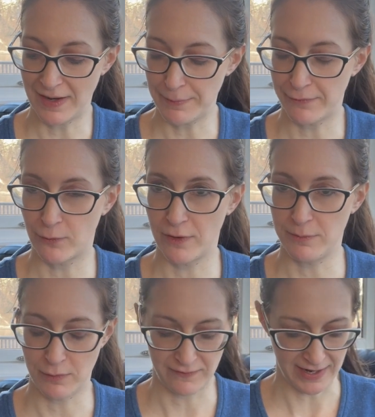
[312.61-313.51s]
before the
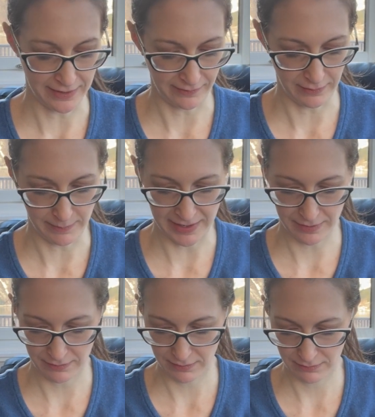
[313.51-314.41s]
move, I had a little
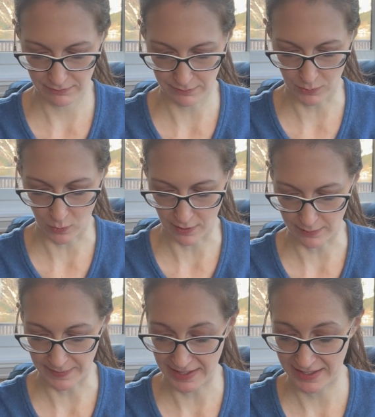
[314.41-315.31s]
bit more,
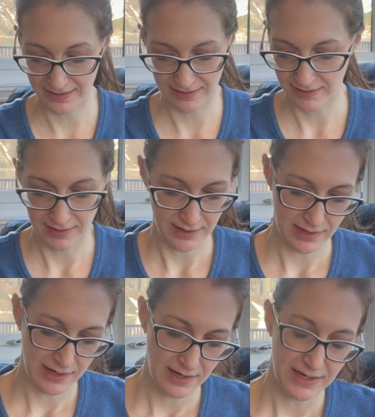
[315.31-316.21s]
but
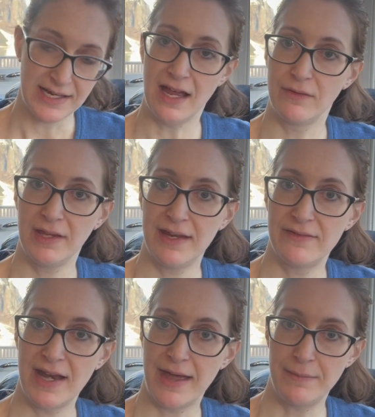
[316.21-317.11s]
yeah, I really
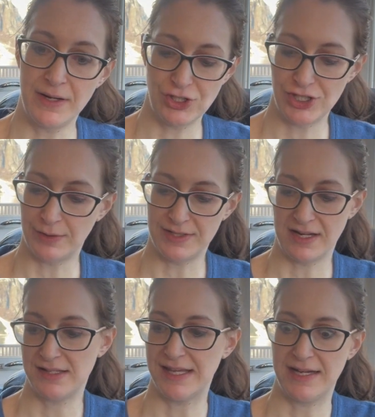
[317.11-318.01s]
haven't had much. There were
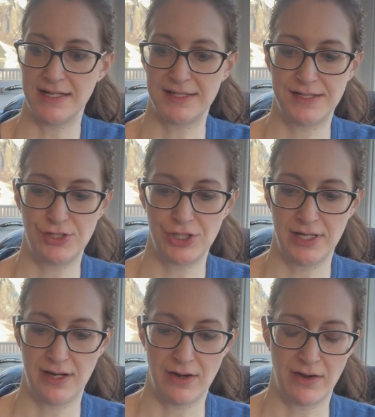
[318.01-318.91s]
days I didn't stitch on
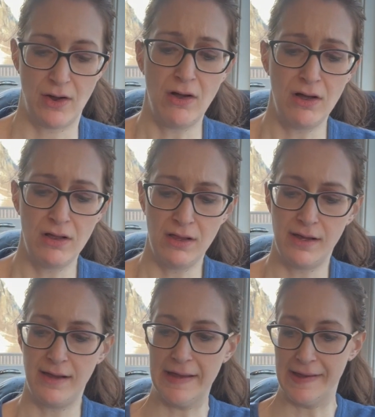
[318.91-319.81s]
it at all
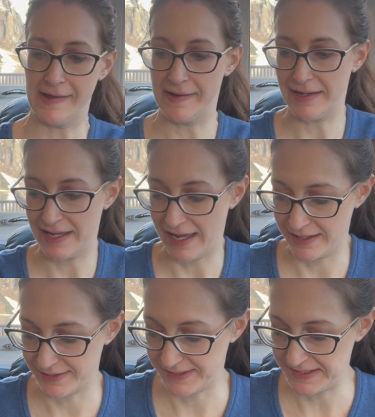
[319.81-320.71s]

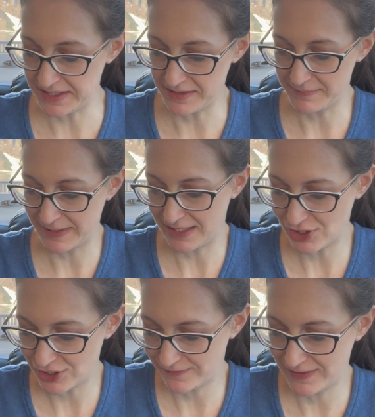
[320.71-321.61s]
and still
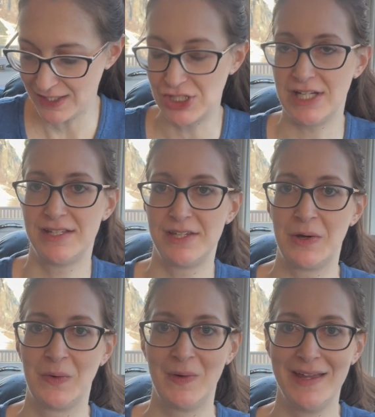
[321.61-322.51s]
managed to finish it. So